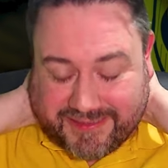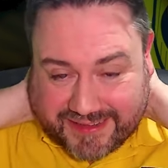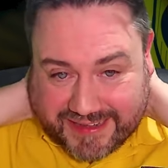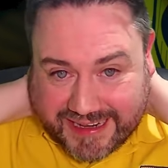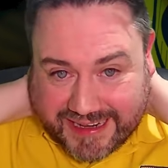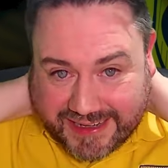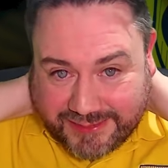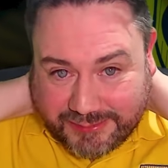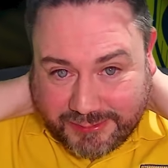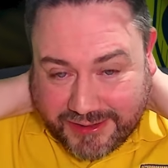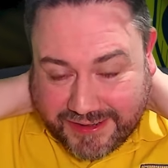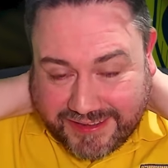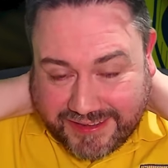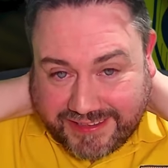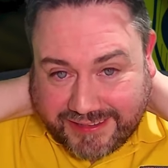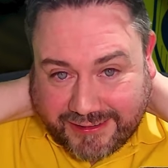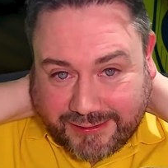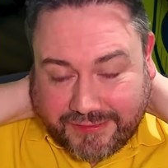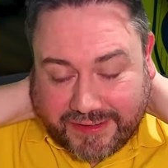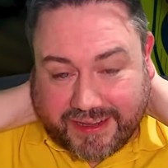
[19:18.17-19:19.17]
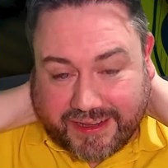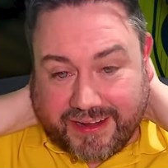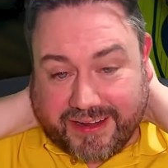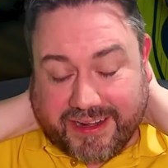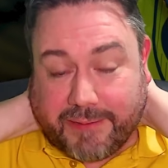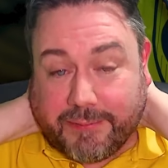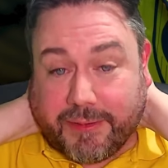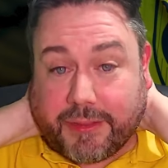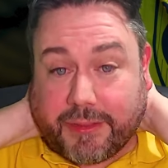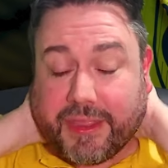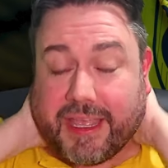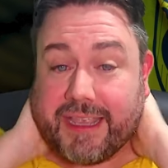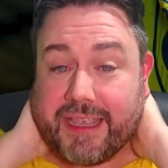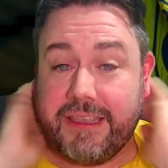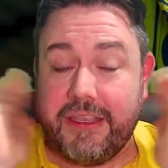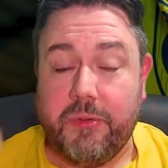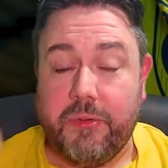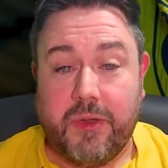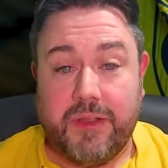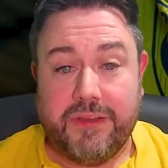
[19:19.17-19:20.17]
So that's one silver lining. But
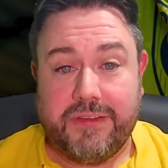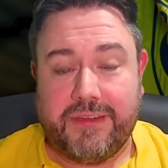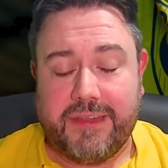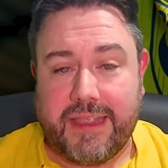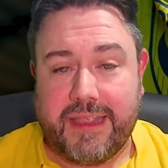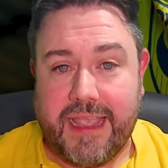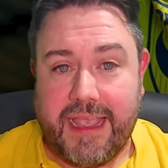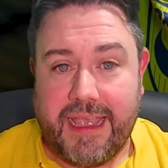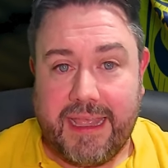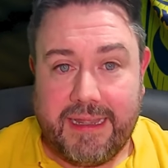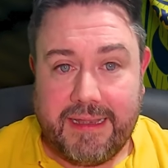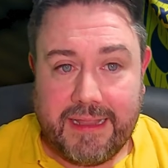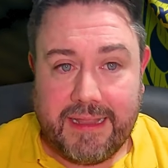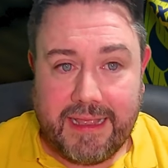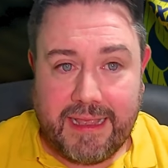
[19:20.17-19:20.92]
thank you once again,